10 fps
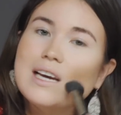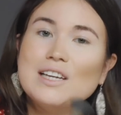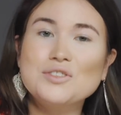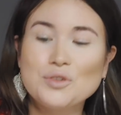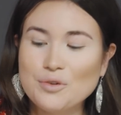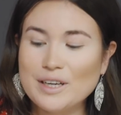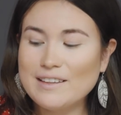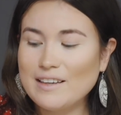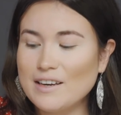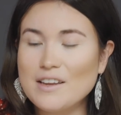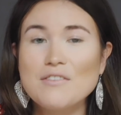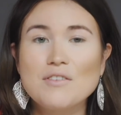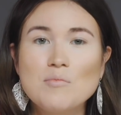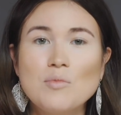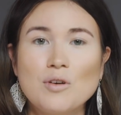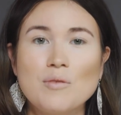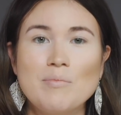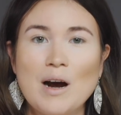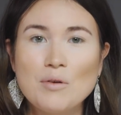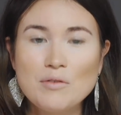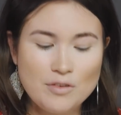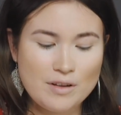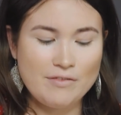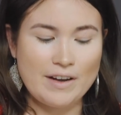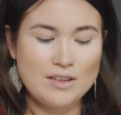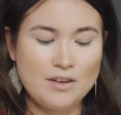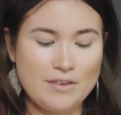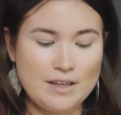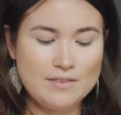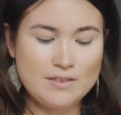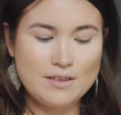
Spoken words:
And to create an even more powerful effect of it,